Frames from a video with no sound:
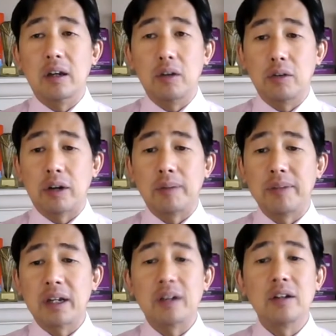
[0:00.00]
who are up
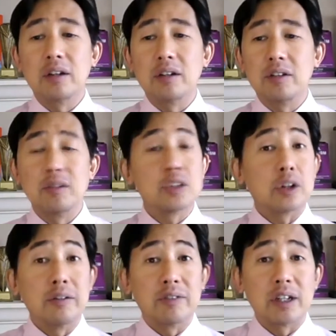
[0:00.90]
there and you can do
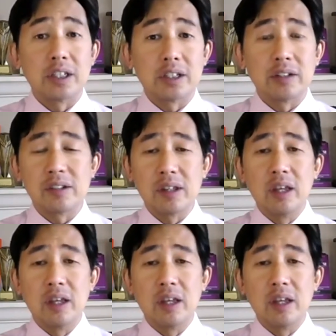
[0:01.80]
joint ventures.